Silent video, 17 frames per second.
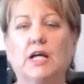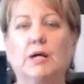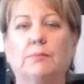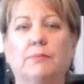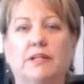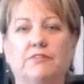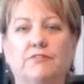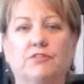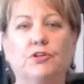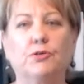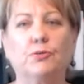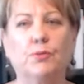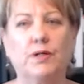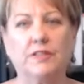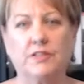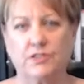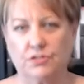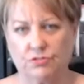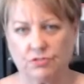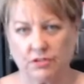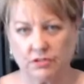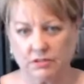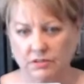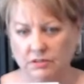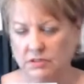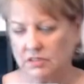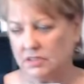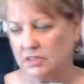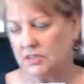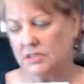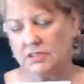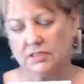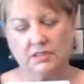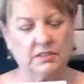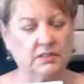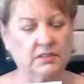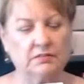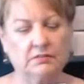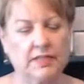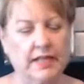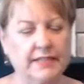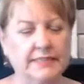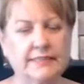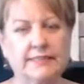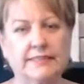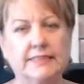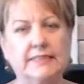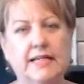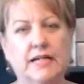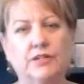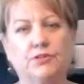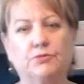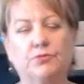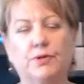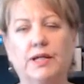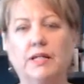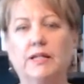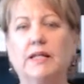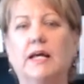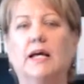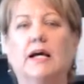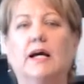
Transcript: But if you're one that struggles and you just don't like to sit down and read,